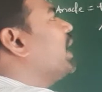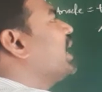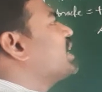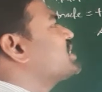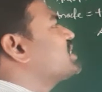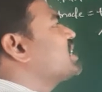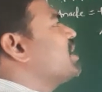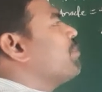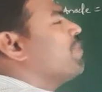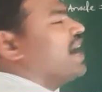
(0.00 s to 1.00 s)

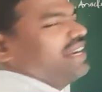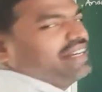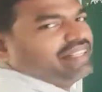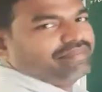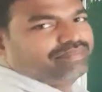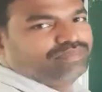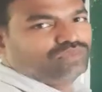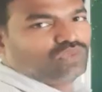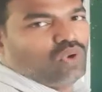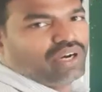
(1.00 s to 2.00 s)
external battery,
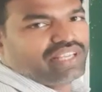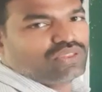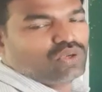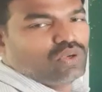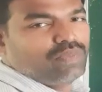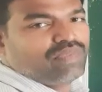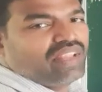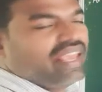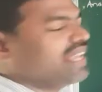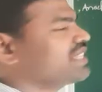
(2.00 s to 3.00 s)
okay, through
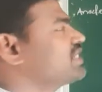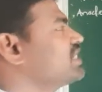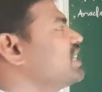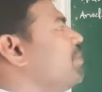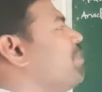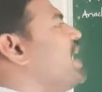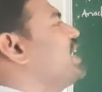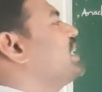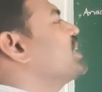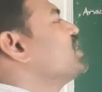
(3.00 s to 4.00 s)
external
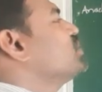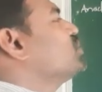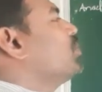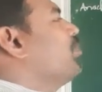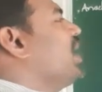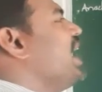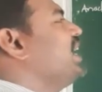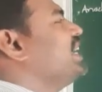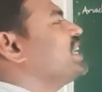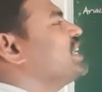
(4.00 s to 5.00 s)
battery. So
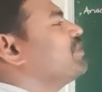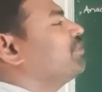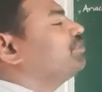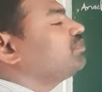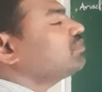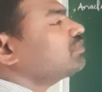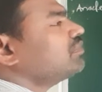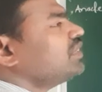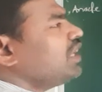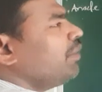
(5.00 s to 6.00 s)
battery
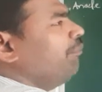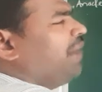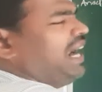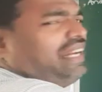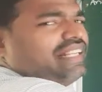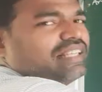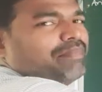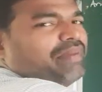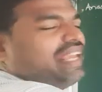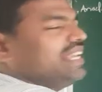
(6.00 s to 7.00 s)

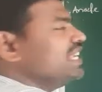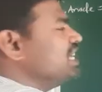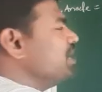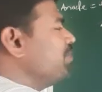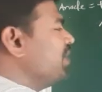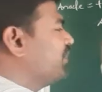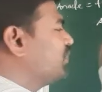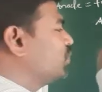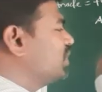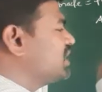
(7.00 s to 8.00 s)
supplying
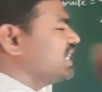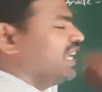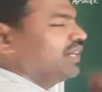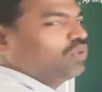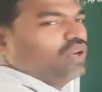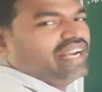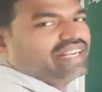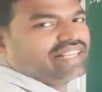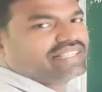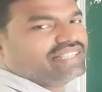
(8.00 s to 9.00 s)
EMF to this
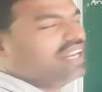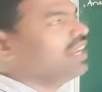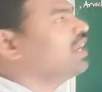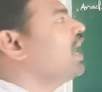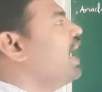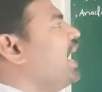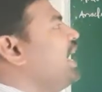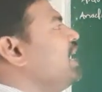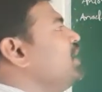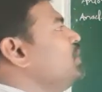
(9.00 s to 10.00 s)
electrolytic cell,
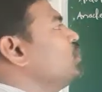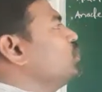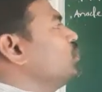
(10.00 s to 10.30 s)
and due to